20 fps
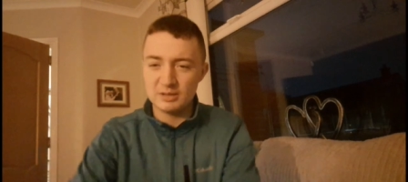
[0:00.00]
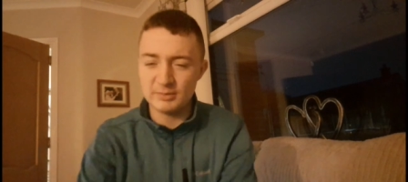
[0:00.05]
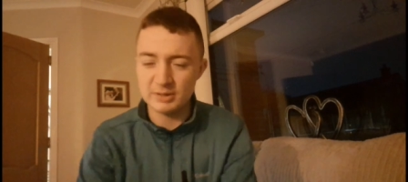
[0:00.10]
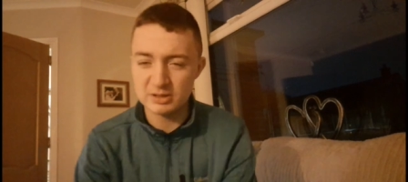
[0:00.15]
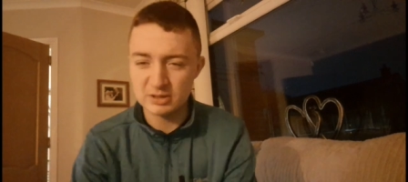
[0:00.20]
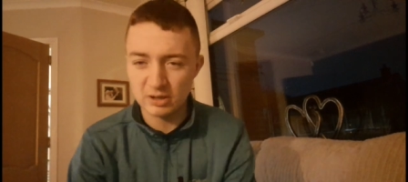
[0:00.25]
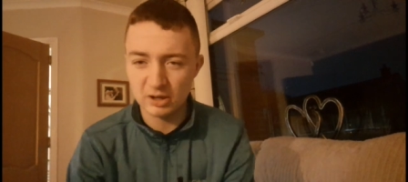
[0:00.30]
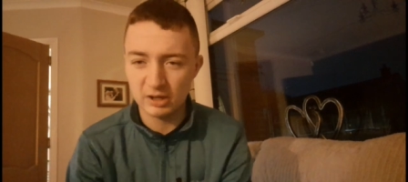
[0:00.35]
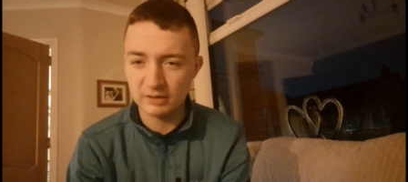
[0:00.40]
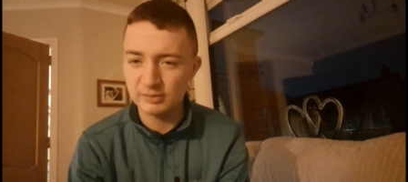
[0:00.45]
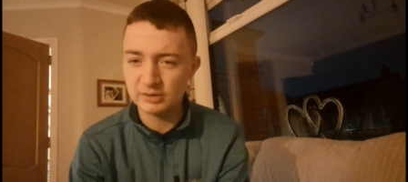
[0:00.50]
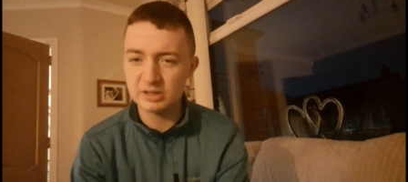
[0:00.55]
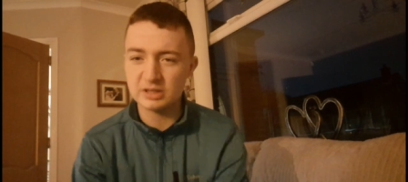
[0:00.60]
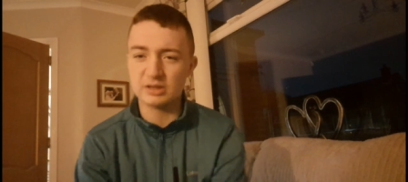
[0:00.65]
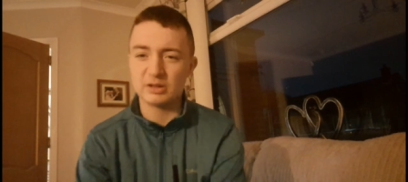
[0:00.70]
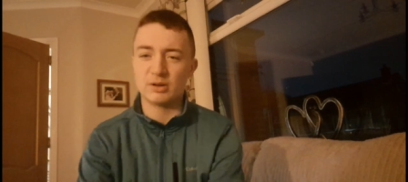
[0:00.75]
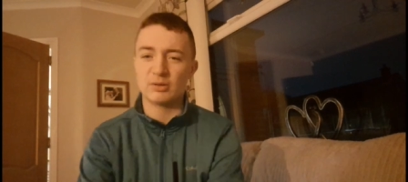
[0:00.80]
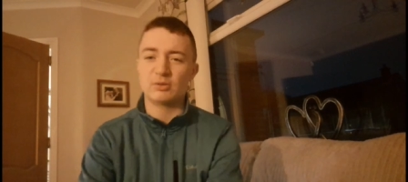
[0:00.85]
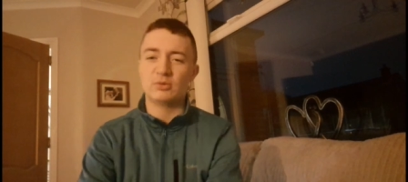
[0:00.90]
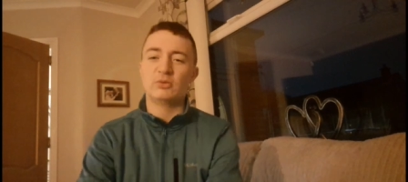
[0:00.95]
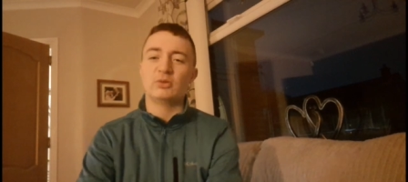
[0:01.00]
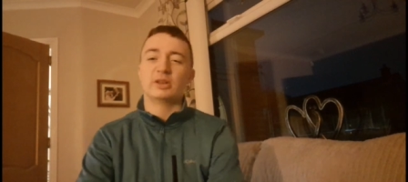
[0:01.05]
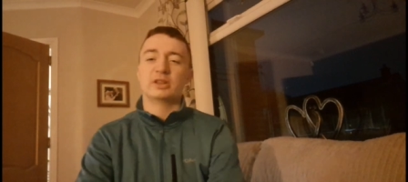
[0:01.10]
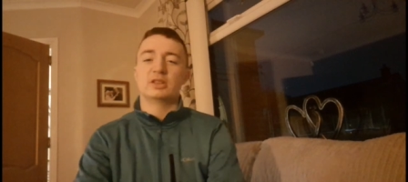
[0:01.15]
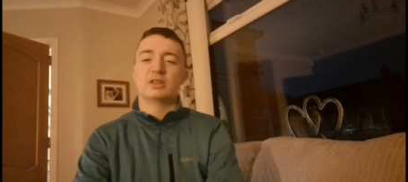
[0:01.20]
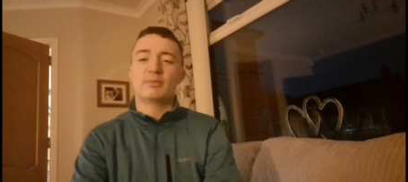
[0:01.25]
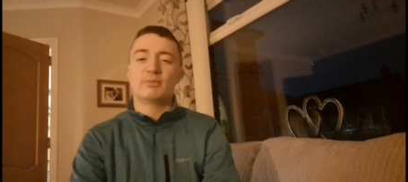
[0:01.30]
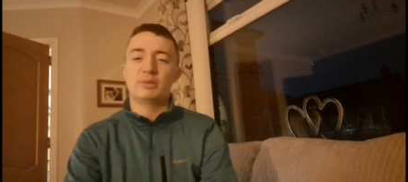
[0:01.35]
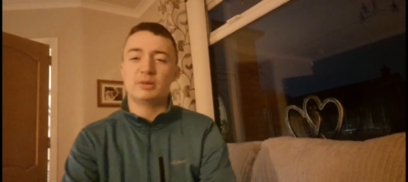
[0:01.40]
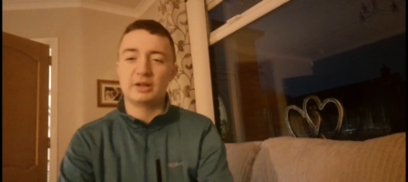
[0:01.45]
He's obviously not fit
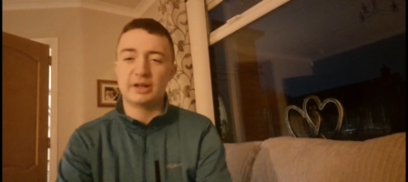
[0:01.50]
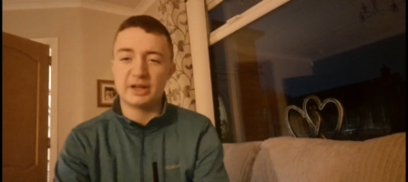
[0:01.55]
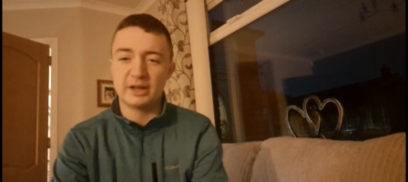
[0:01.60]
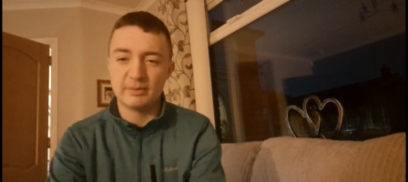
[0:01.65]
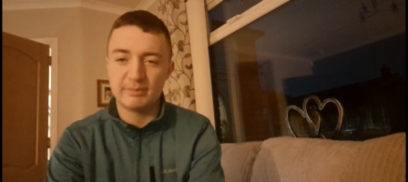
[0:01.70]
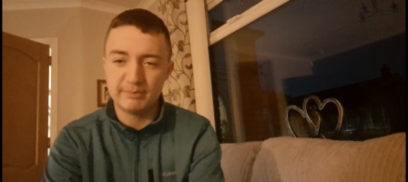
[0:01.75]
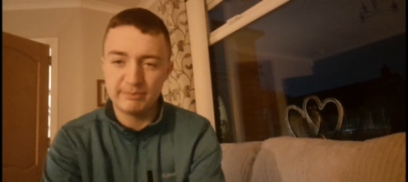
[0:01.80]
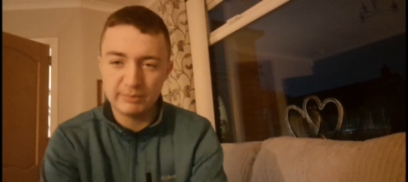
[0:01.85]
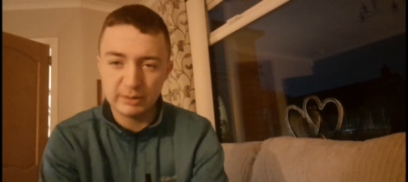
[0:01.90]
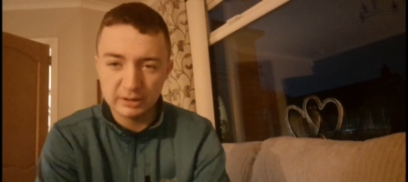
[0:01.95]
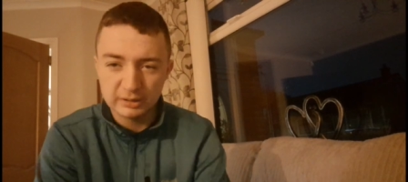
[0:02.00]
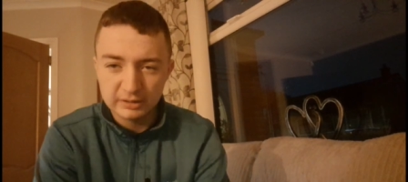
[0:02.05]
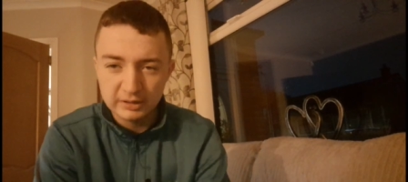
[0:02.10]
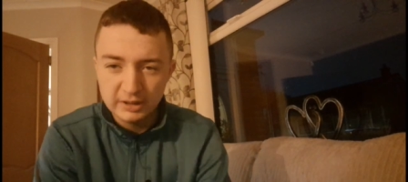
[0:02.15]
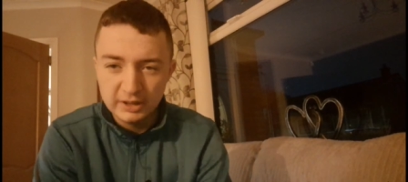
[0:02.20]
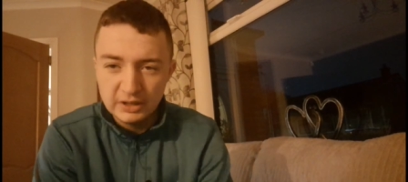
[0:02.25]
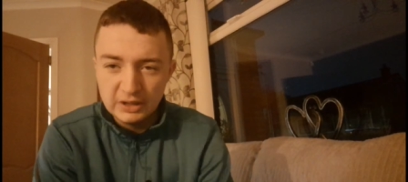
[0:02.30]
to play, but